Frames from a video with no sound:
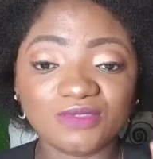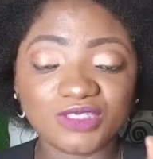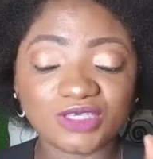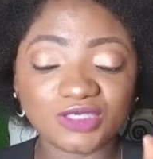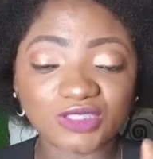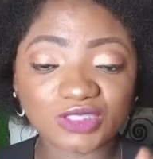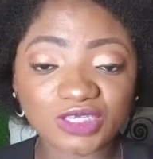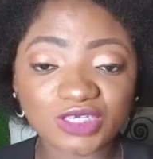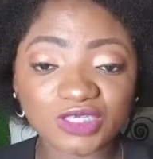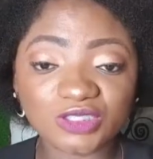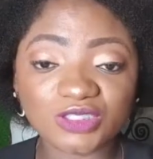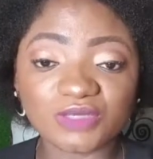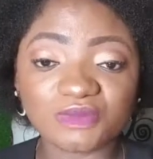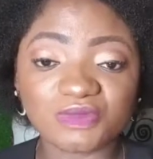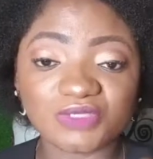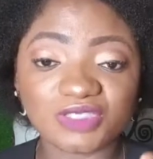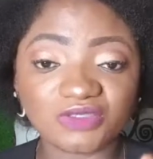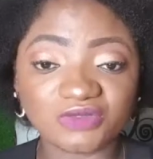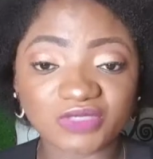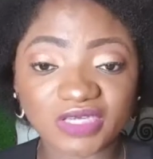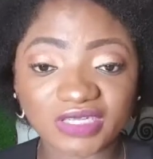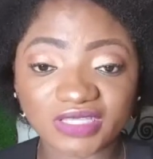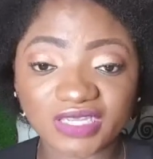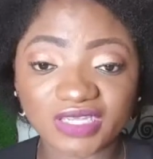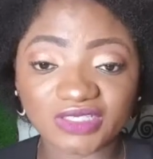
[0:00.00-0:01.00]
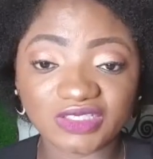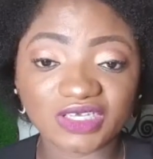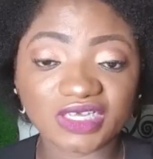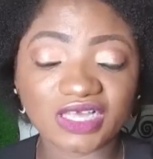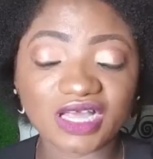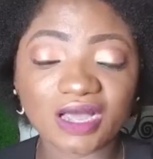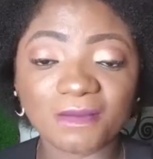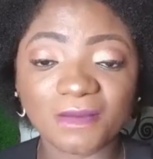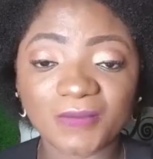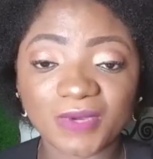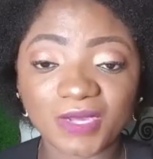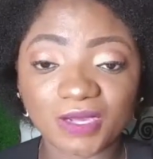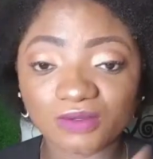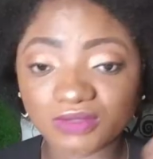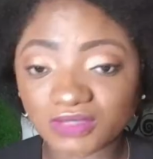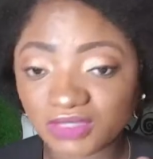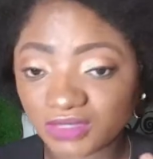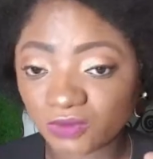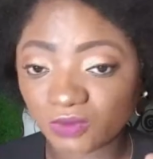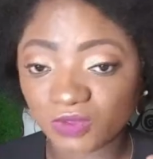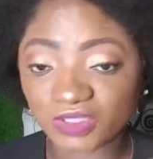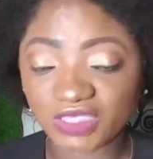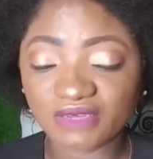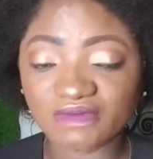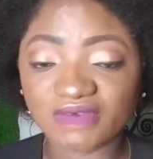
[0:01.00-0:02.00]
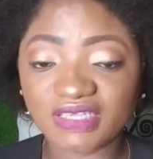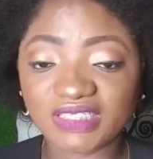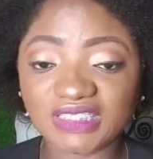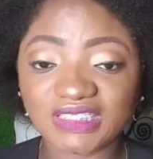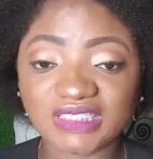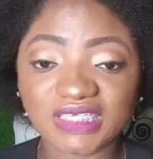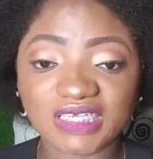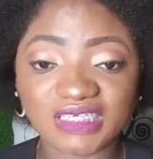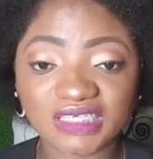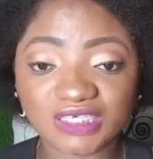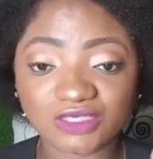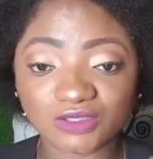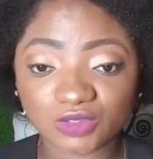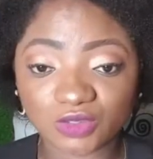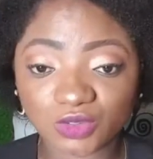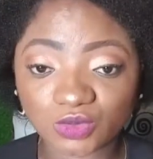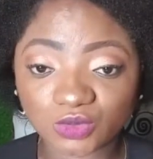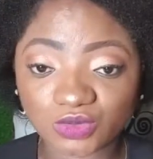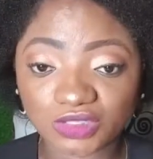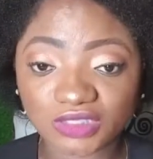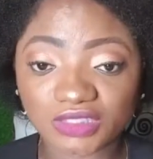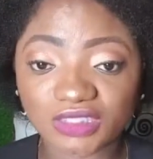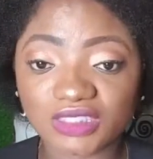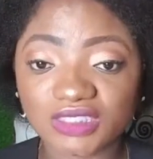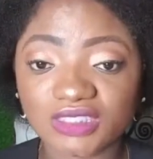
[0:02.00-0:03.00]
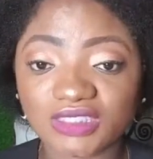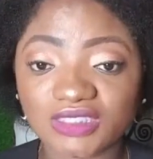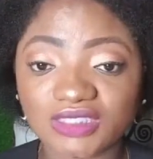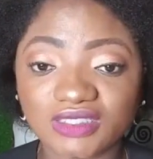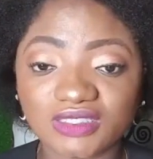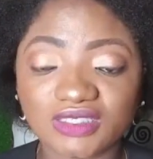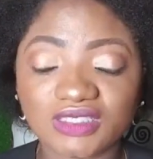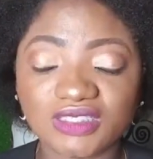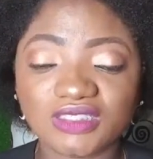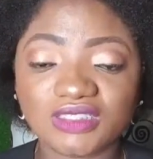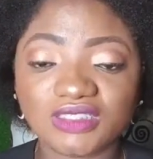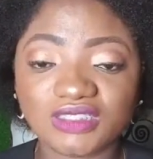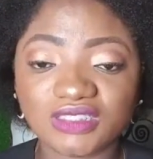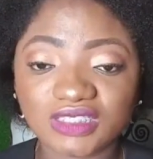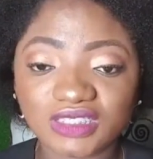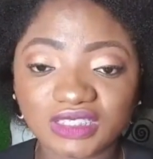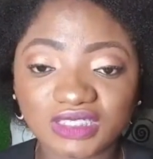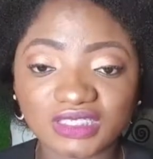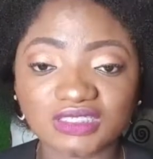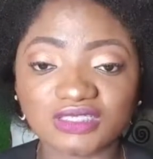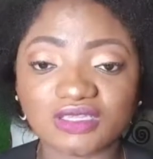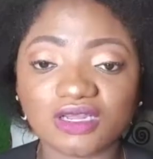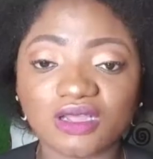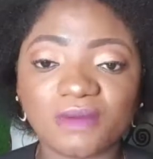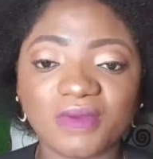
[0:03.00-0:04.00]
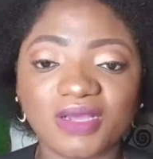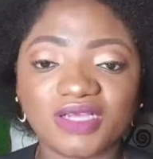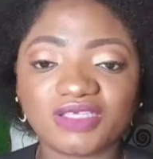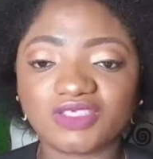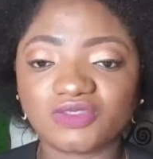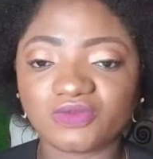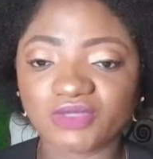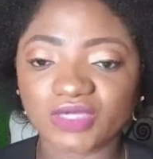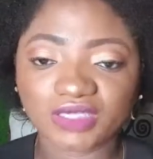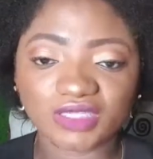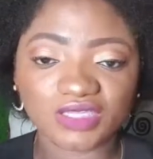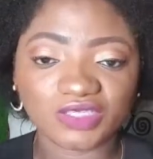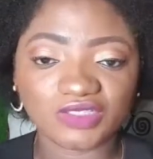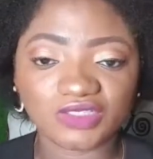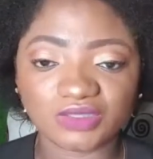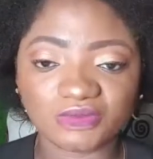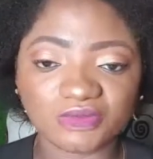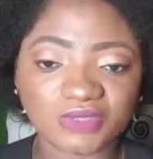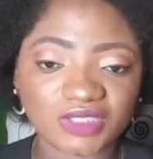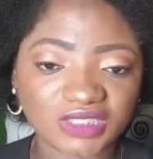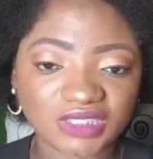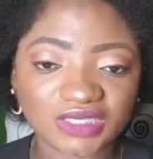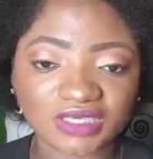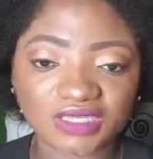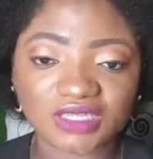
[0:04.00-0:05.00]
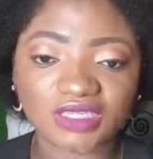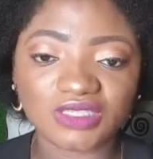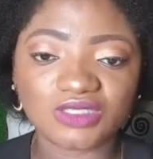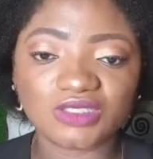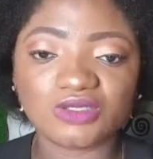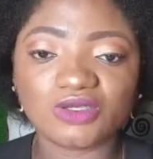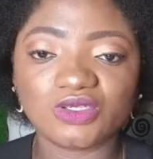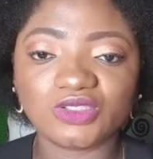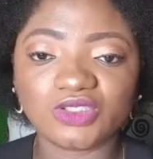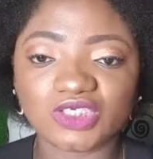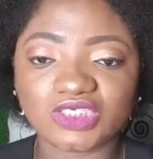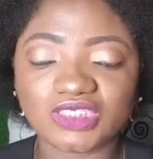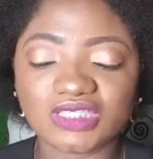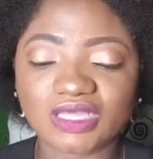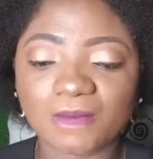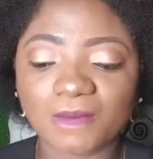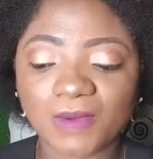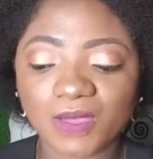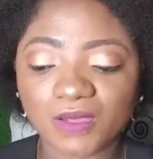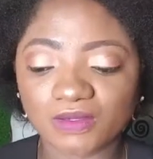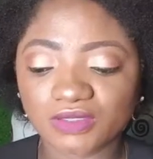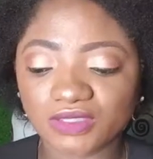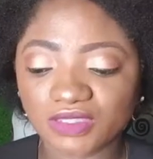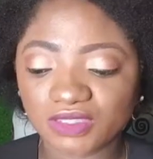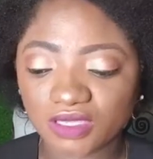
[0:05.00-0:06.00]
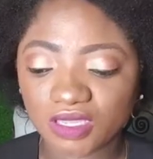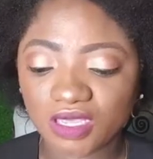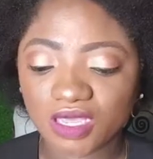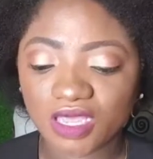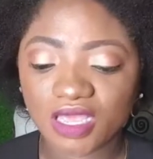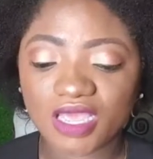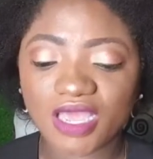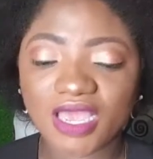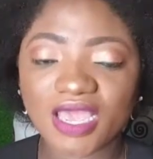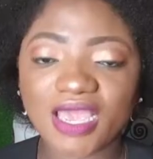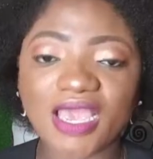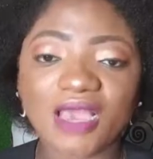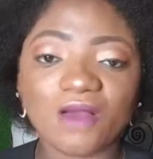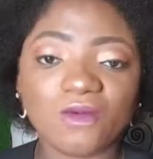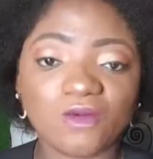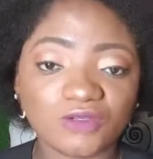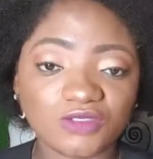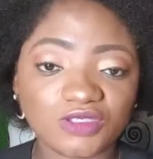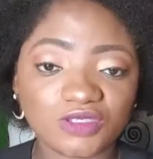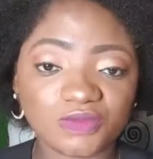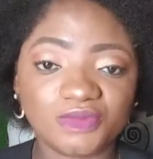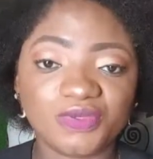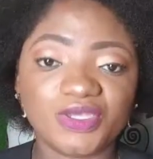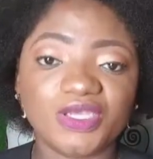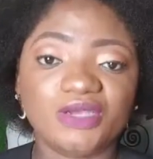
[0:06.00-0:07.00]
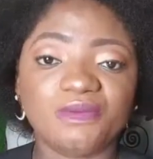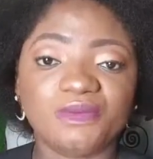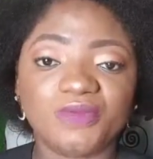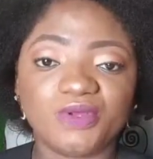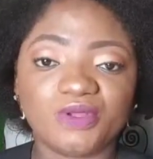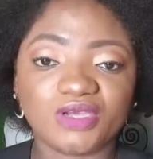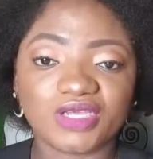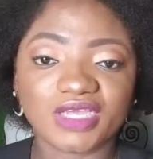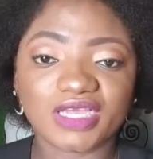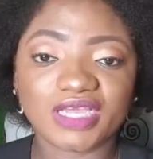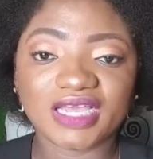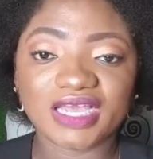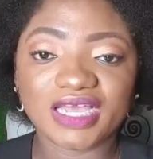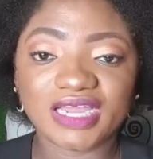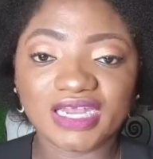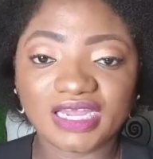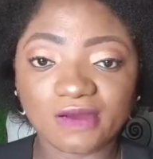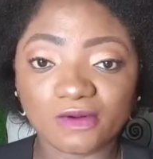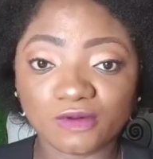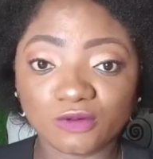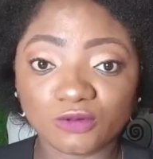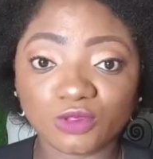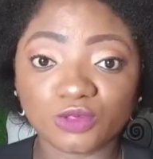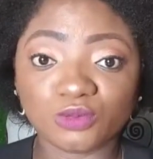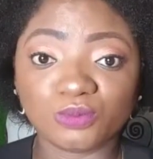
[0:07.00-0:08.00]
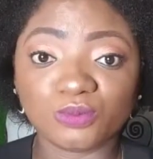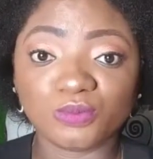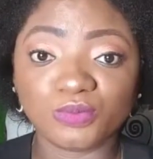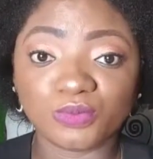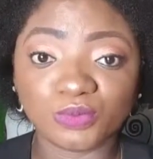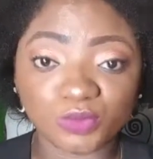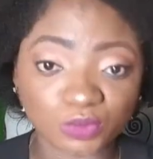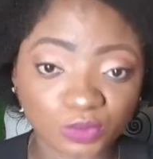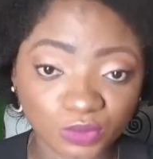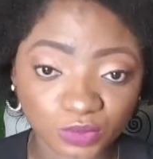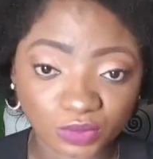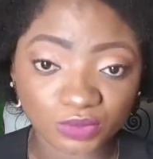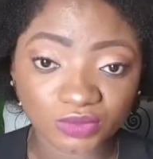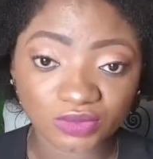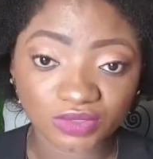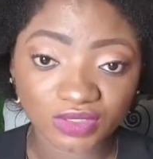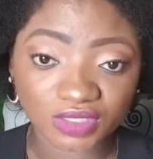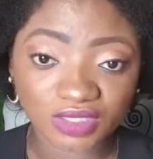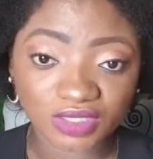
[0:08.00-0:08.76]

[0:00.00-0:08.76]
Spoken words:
They also need to be strategic about whatever it is that they're doing. This thing is all about strategy, basically. It's not just about, I want to be a blogger and I want to blow.